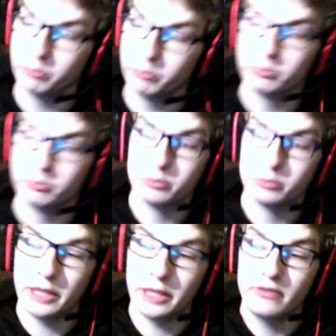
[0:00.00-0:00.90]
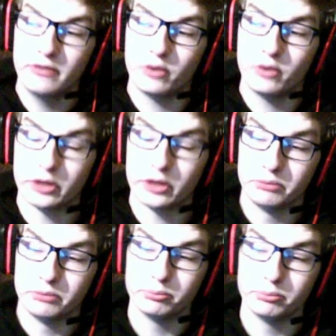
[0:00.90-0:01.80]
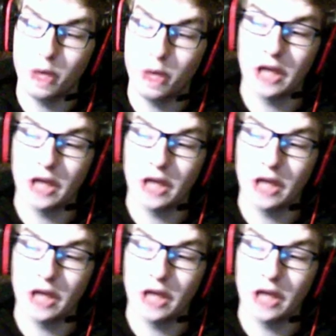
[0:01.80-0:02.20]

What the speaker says: paid for and bought